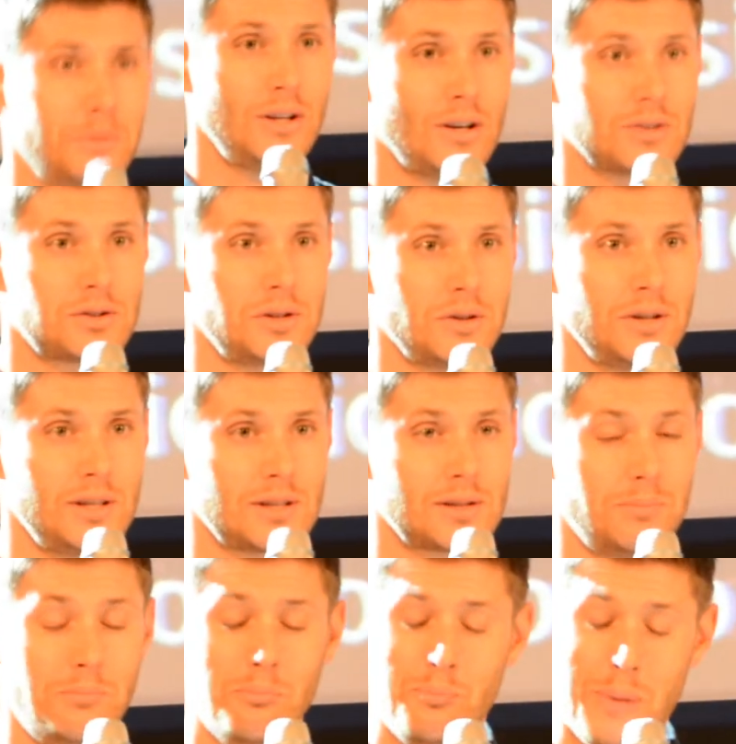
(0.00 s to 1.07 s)
to be all
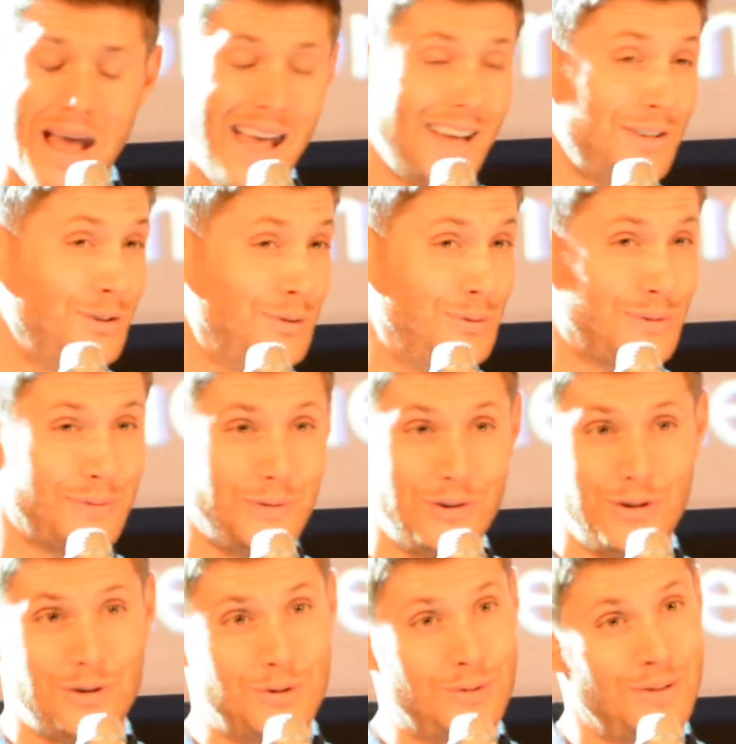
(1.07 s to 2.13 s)
serious, bad news for
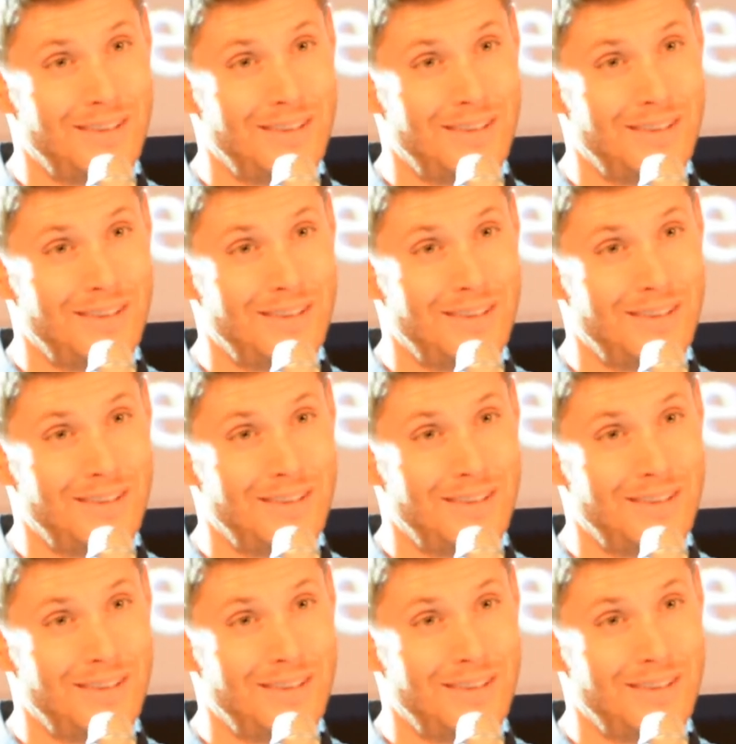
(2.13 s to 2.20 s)
you.